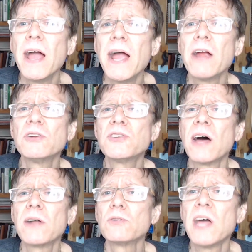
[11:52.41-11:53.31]

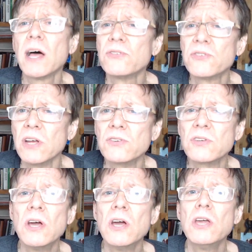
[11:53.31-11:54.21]
Aristotle tells us
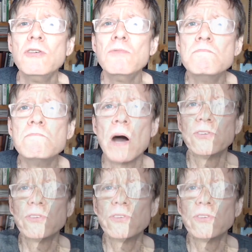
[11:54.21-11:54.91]
you must